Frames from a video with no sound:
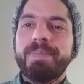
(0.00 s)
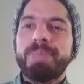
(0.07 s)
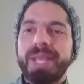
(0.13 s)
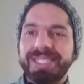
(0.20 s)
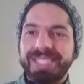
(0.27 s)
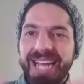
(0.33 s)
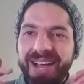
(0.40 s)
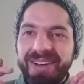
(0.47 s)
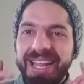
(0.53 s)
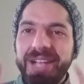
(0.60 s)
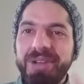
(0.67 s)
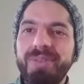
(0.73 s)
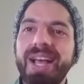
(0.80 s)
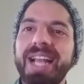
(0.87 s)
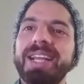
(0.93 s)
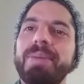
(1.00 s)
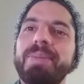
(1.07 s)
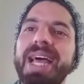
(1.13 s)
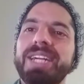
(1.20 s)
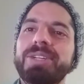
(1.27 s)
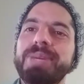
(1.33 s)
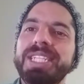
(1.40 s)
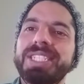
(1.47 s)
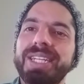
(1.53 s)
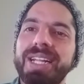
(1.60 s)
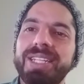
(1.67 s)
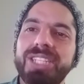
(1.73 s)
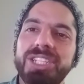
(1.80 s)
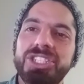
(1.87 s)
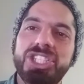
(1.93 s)
Assalamu alaikum, welcome back to my
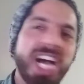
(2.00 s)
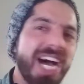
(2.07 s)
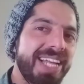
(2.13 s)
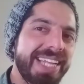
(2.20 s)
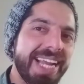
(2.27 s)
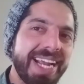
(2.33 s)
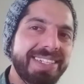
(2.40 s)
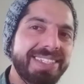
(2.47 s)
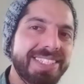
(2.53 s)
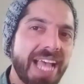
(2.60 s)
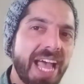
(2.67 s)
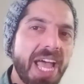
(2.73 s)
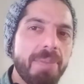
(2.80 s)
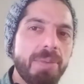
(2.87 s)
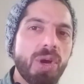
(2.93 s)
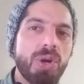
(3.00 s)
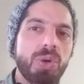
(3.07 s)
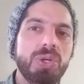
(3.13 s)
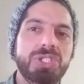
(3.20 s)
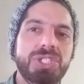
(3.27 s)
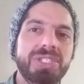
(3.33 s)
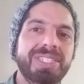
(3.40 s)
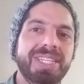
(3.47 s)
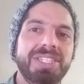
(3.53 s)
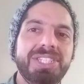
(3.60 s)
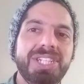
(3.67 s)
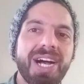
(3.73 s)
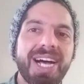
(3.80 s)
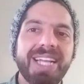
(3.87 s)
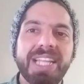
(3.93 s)
channel Sajad Reactors. I'm your host
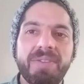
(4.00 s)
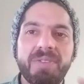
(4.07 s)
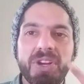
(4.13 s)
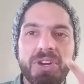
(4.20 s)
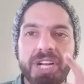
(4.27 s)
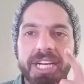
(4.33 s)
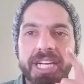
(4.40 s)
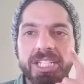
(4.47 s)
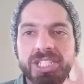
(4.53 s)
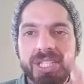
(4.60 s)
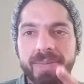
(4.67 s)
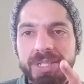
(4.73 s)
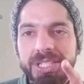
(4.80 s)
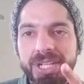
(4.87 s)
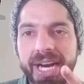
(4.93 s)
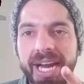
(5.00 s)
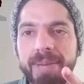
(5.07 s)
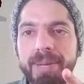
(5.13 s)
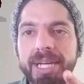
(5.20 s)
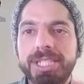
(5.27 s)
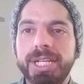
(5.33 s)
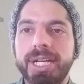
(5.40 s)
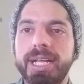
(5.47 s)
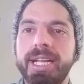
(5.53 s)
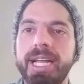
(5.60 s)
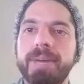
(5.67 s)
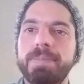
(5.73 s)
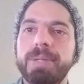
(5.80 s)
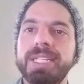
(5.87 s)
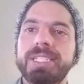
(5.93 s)
Sajad. If you didn't subscribe my channel
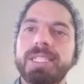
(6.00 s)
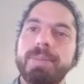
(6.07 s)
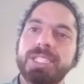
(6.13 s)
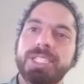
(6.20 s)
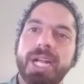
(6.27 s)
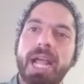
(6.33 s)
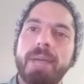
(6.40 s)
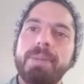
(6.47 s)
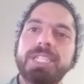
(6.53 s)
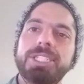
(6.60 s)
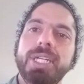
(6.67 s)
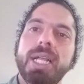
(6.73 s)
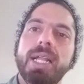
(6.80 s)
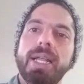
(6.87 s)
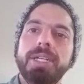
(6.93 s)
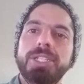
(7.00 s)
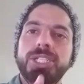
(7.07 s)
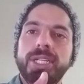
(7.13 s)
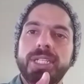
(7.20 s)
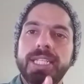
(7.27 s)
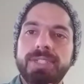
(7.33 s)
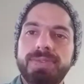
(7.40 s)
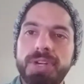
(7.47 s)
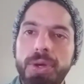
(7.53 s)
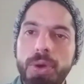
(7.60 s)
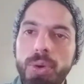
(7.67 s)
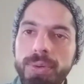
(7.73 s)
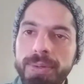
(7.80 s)
yet, please subscribe my channel and share this video.